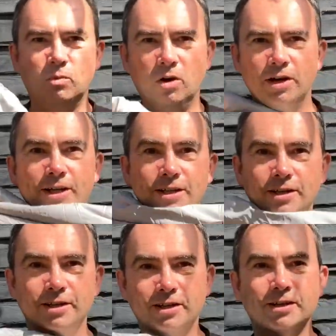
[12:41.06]
wide,
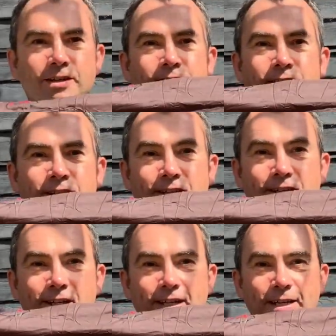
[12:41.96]

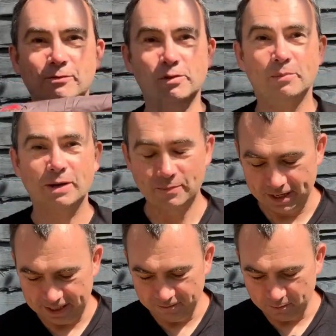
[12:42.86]
even for a
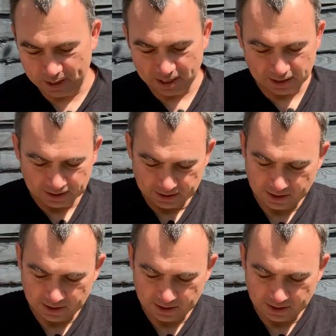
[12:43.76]
backpacking bag.